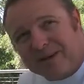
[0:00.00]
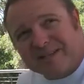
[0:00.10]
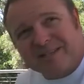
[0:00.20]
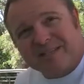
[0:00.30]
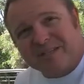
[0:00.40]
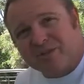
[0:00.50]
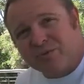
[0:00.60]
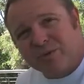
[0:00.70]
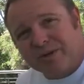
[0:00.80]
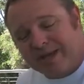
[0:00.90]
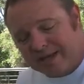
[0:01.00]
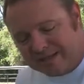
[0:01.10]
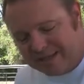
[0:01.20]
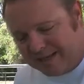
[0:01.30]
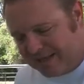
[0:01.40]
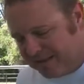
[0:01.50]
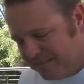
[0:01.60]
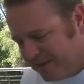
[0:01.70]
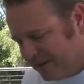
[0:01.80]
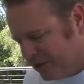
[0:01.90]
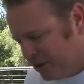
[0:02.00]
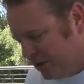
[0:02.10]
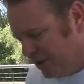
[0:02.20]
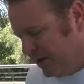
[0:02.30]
like I said, since you really can't see it that much,